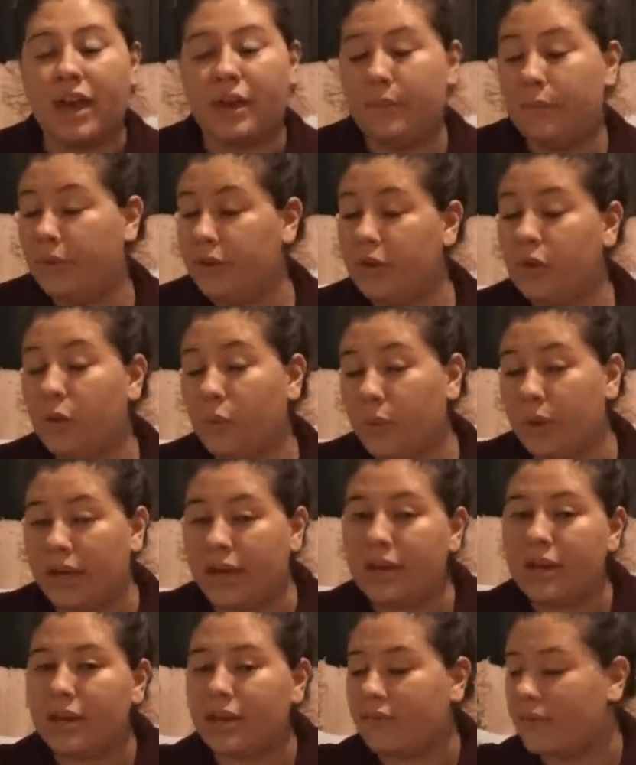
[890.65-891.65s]
I would
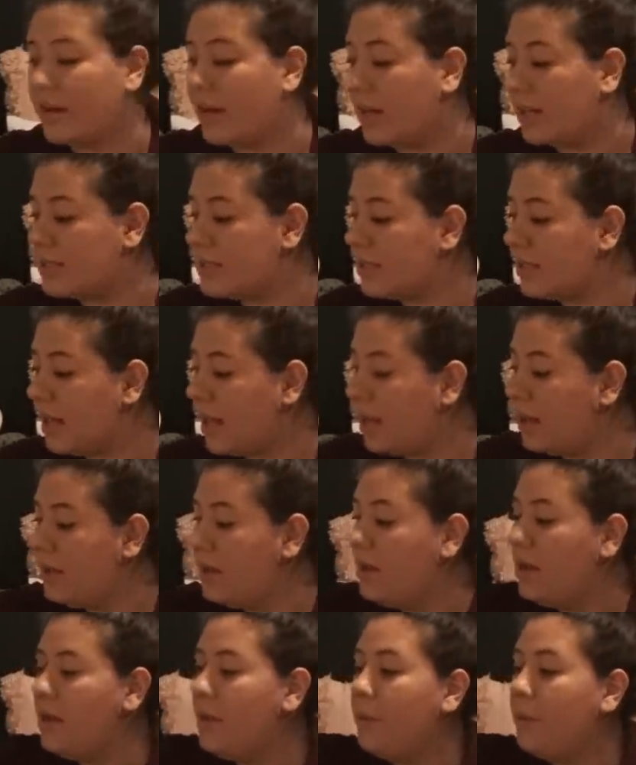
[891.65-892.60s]
quit if it got to that.